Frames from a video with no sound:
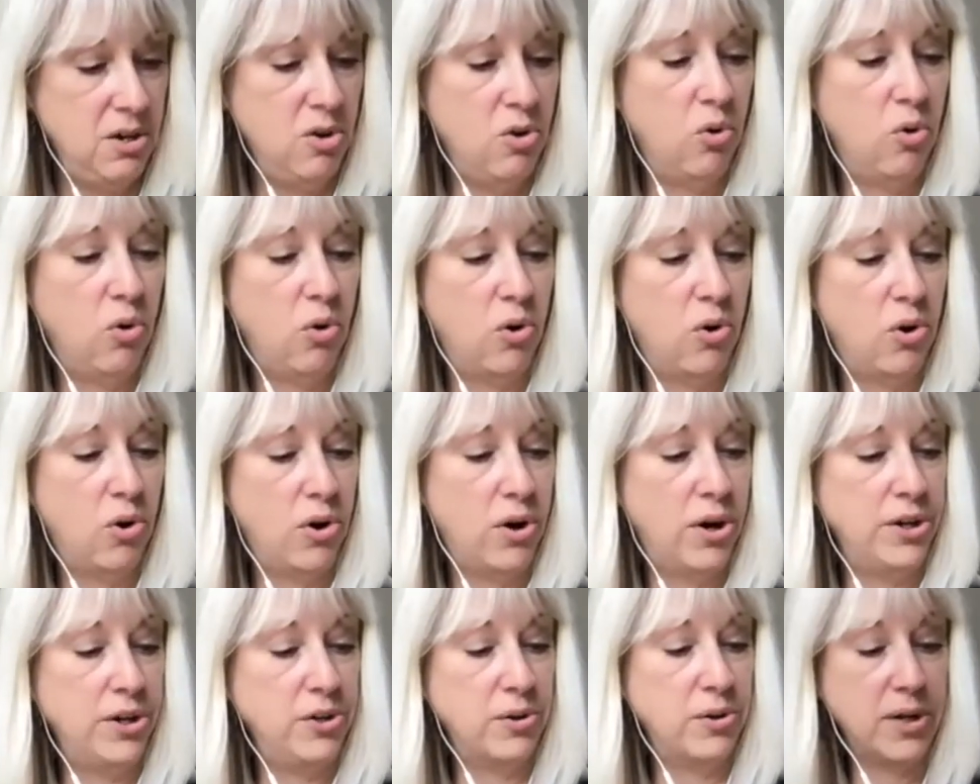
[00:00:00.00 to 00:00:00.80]

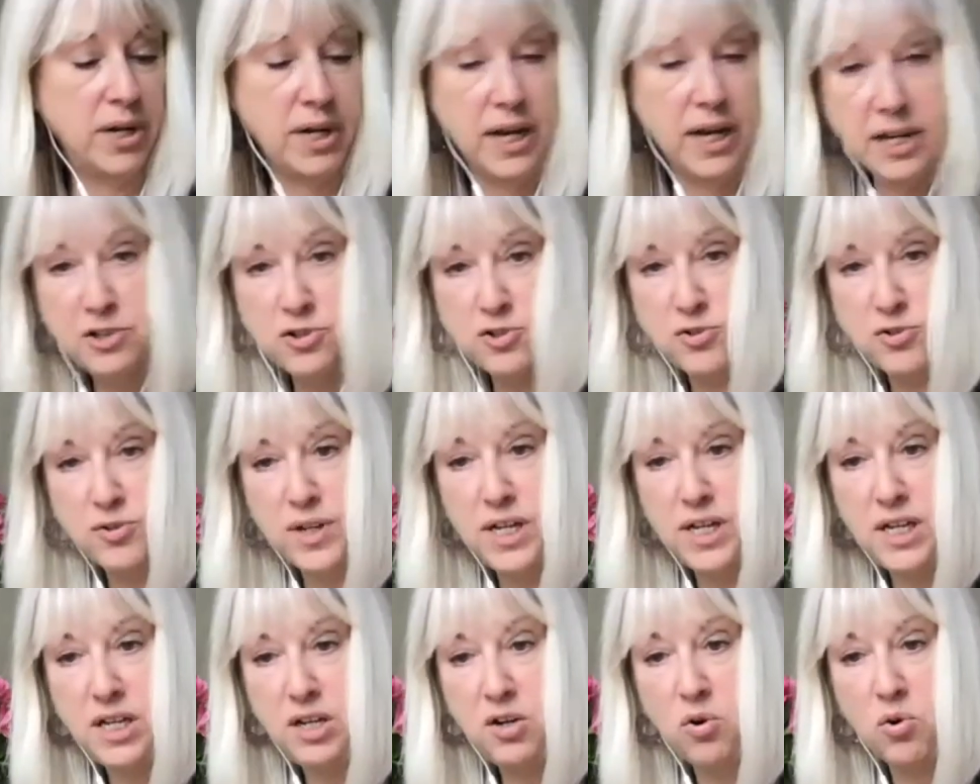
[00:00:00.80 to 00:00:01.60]
or your
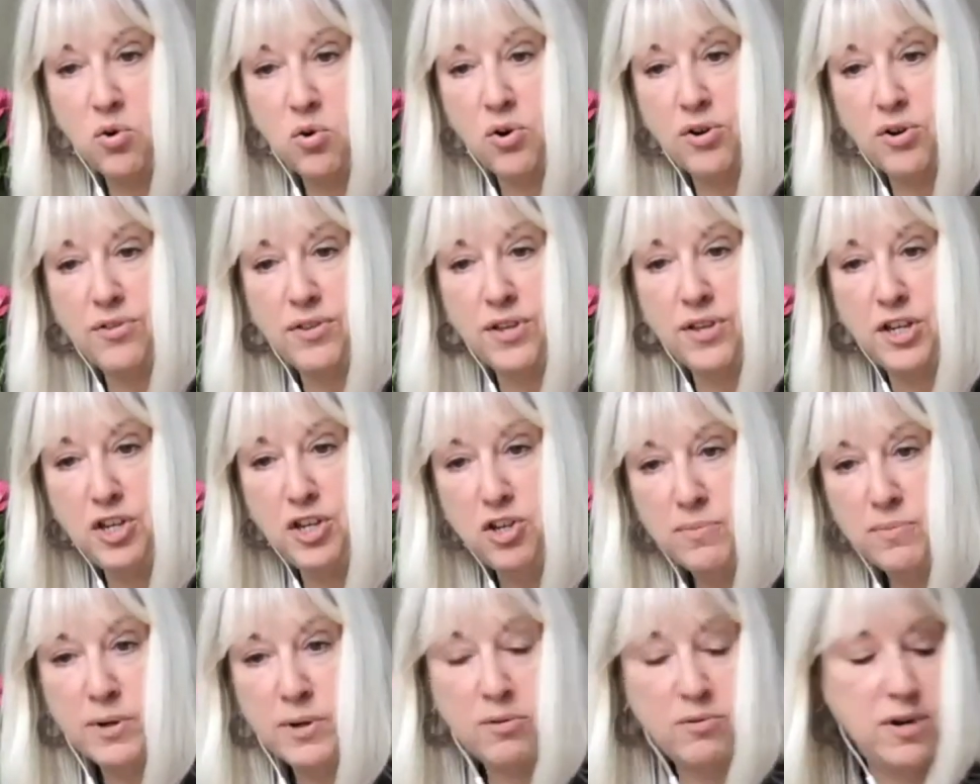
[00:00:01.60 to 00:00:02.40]
country or the
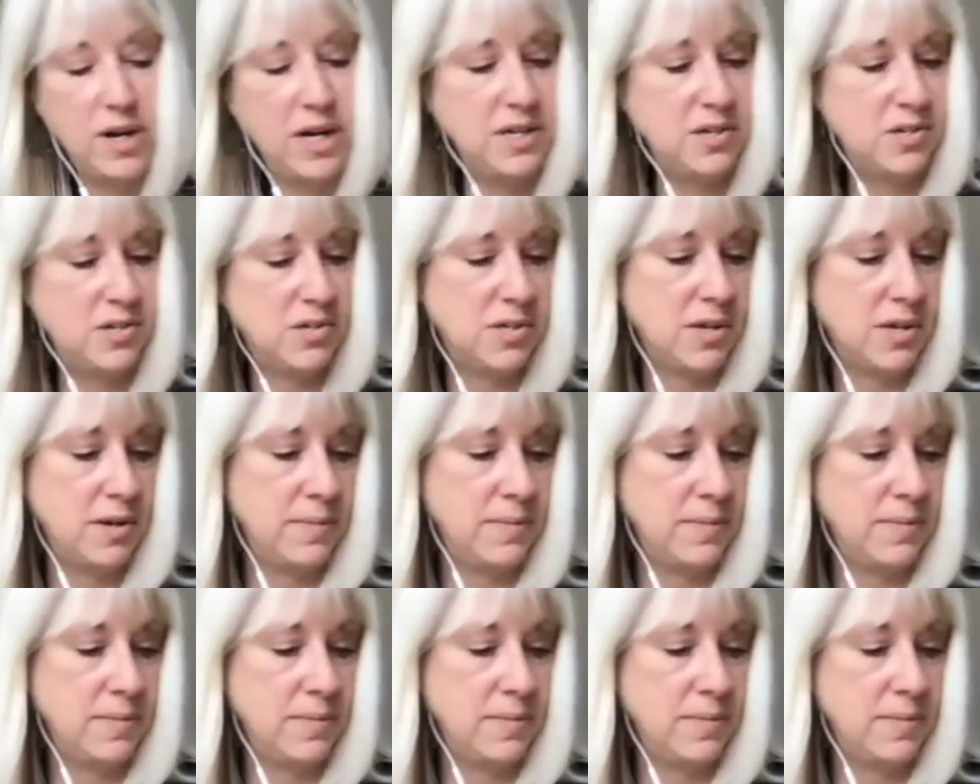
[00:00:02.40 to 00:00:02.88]
human race